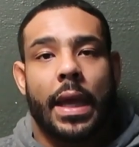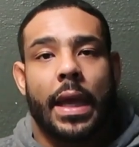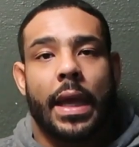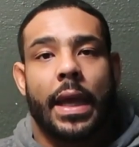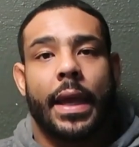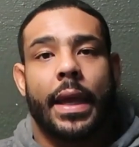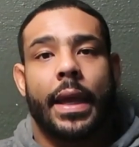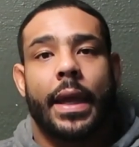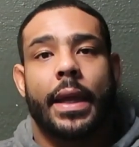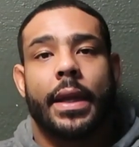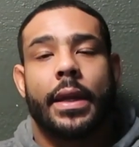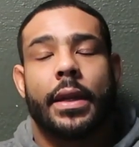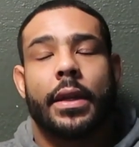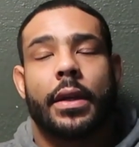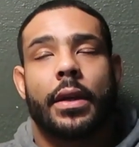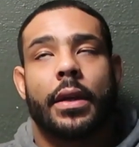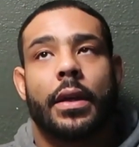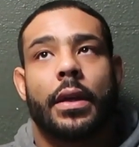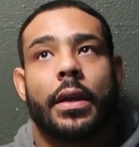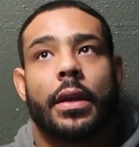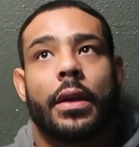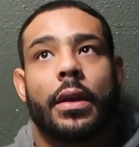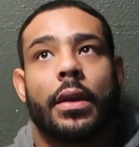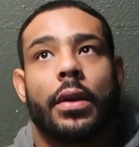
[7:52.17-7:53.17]
and
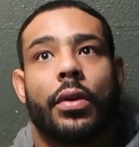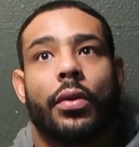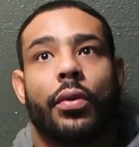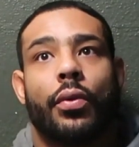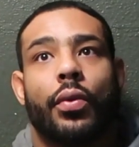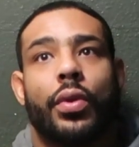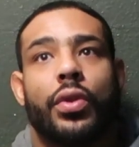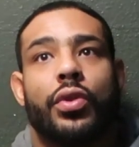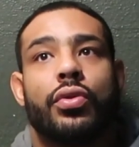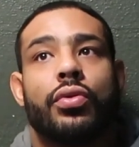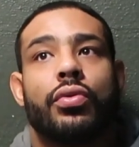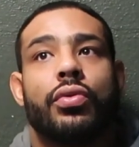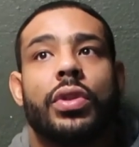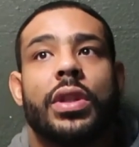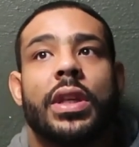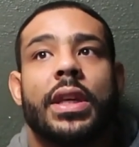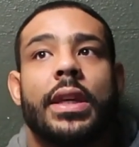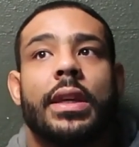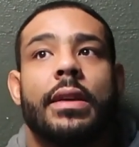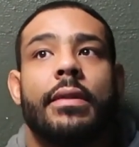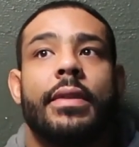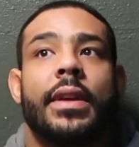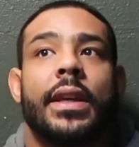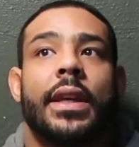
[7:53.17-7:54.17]
when you
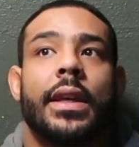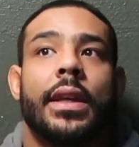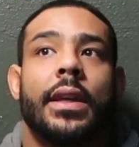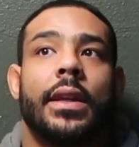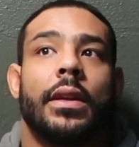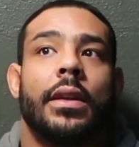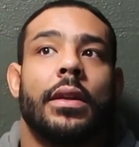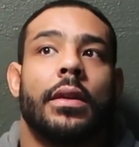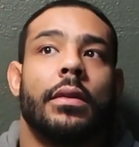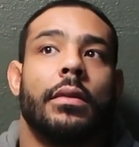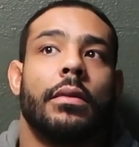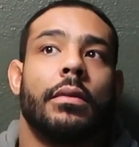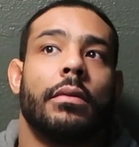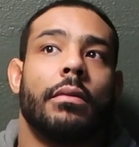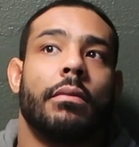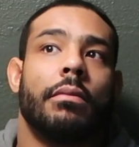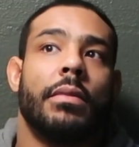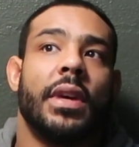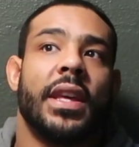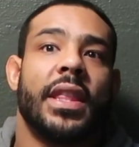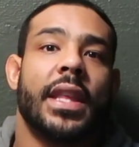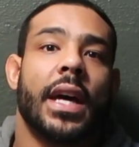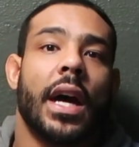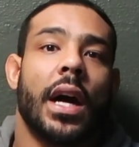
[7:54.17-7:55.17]
live in
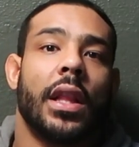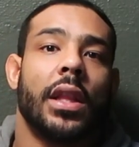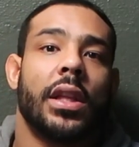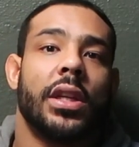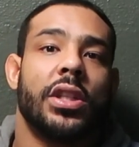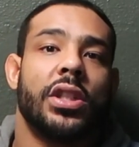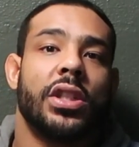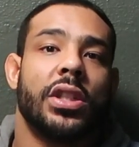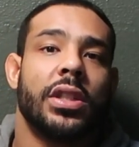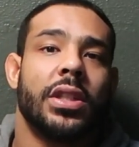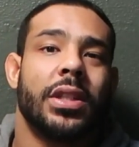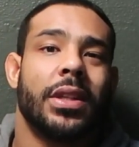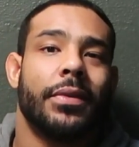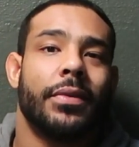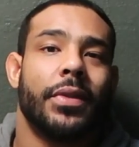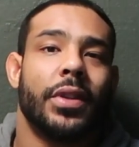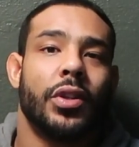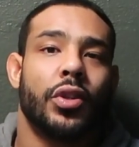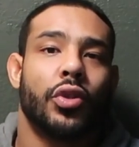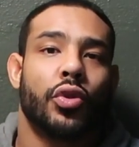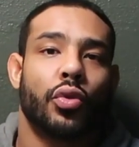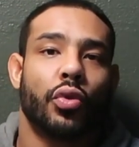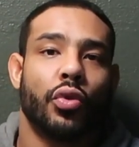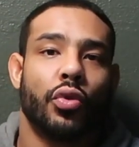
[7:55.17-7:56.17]
mythologies of
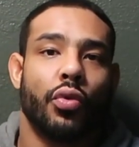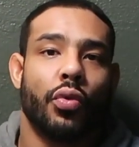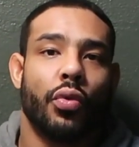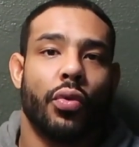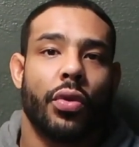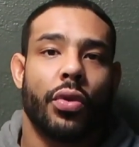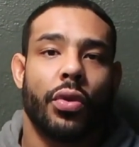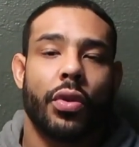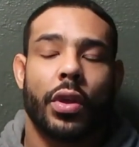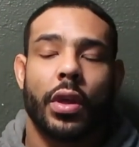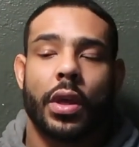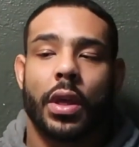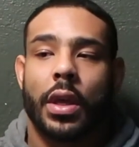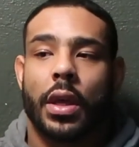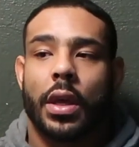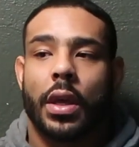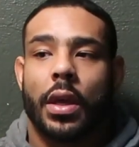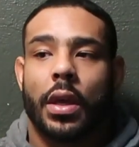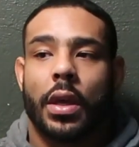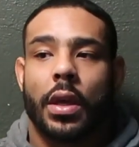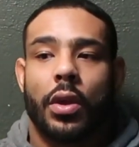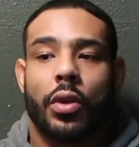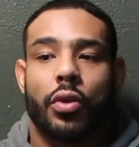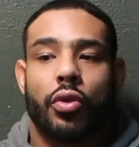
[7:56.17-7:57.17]
the truth
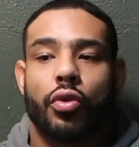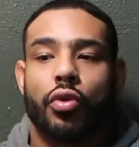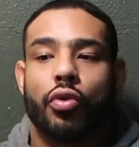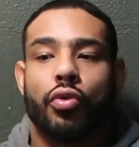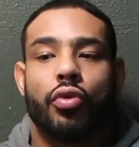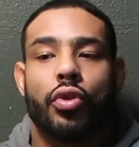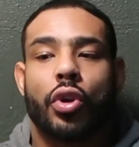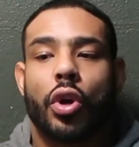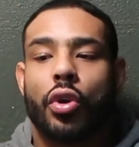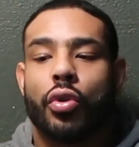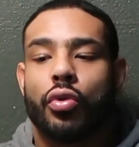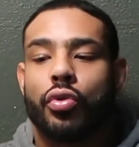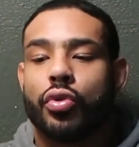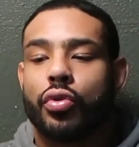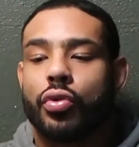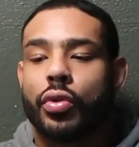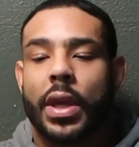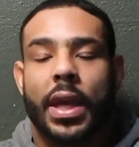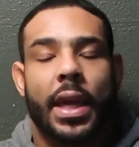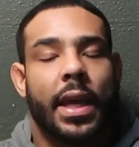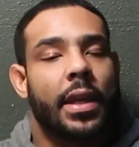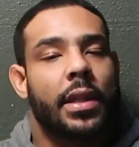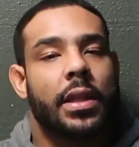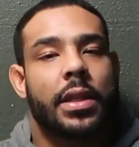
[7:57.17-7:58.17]
you know you
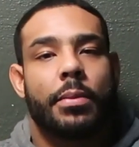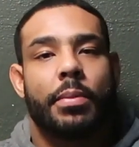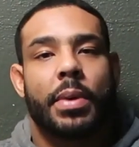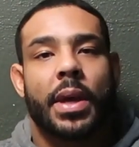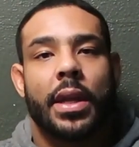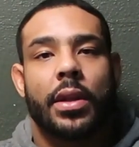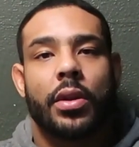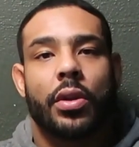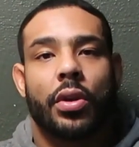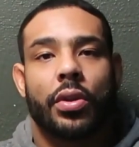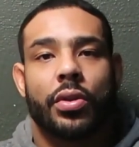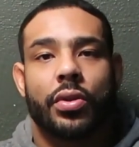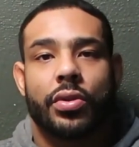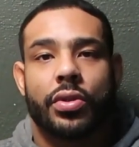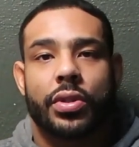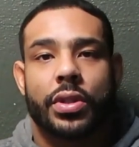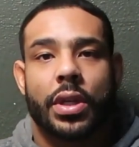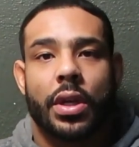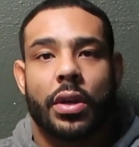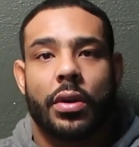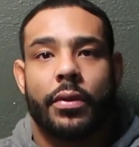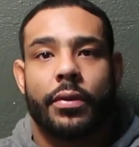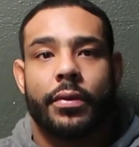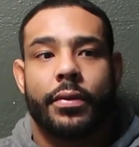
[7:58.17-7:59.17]
can't depend on
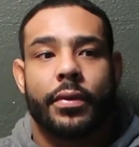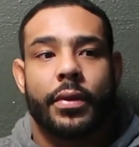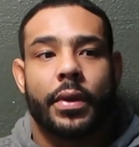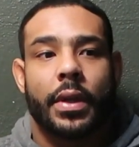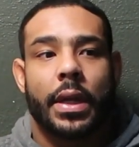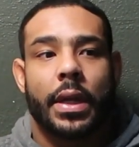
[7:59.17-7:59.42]
yourself